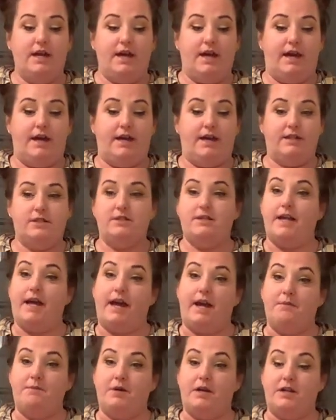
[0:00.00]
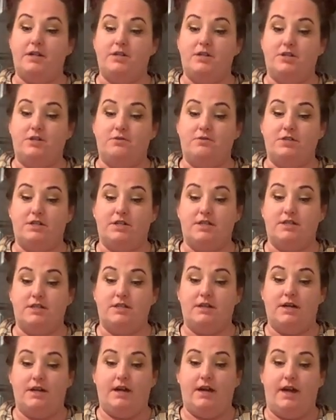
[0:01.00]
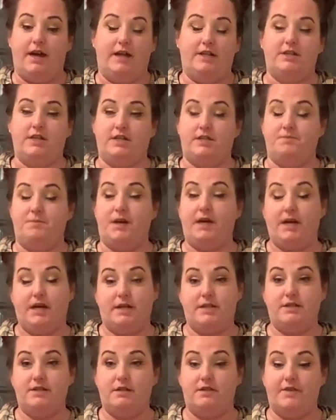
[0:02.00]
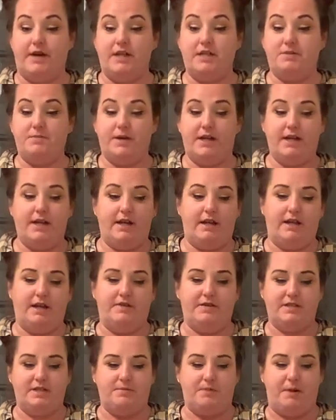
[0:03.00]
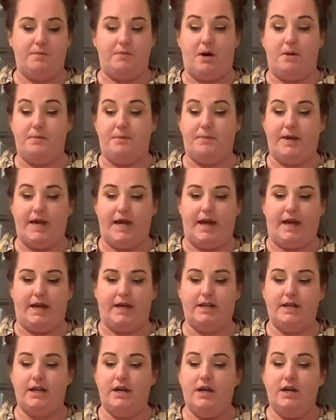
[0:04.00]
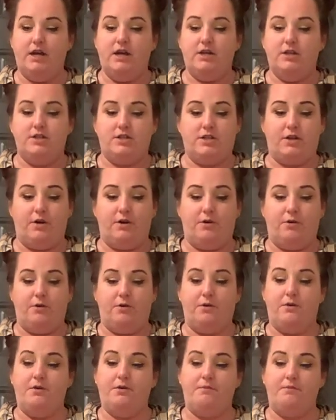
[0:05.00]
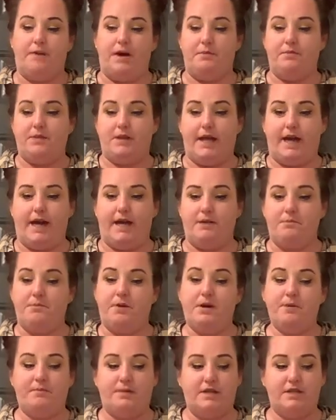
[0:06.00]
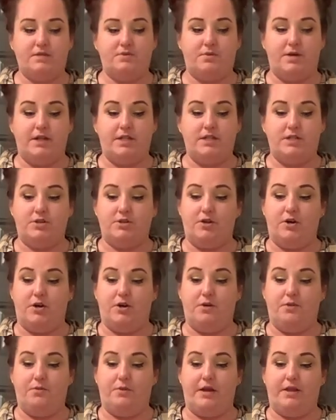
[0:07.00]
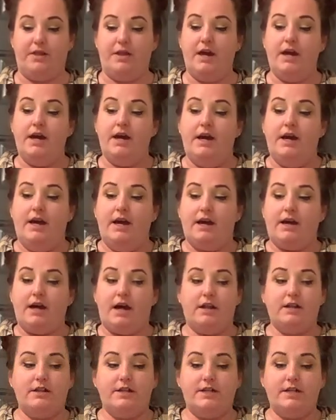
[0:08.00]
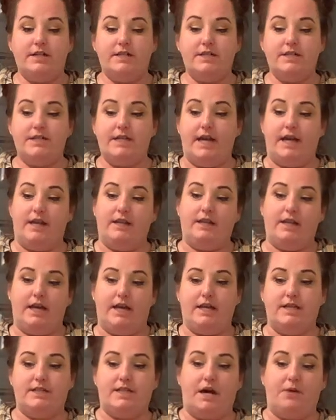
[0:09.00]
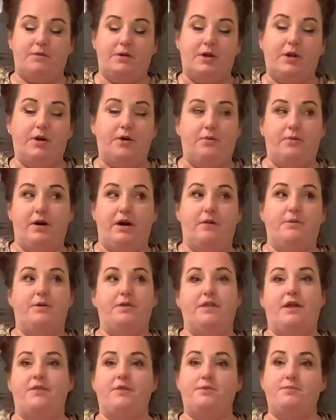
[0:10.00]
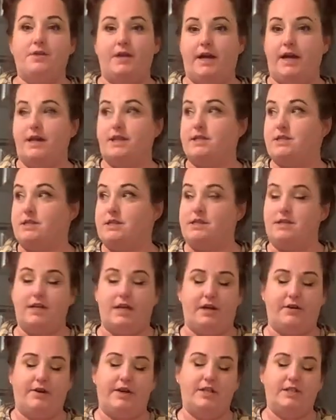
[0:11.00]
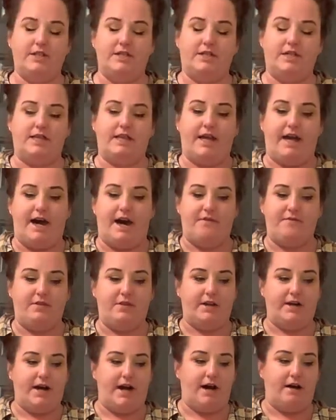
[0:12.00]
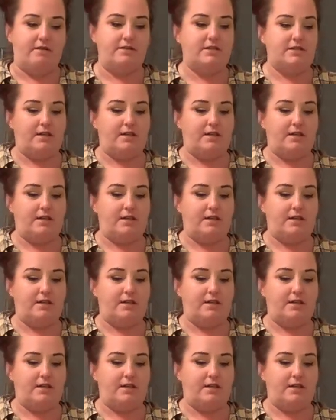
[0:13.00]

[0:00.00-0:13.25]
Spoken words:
And today I'm going to do just because arrangement and give it to my mom and my aunt. So my plan and purpose was to go with colors and things that would go well with the other plants and the decorations that they have in their house.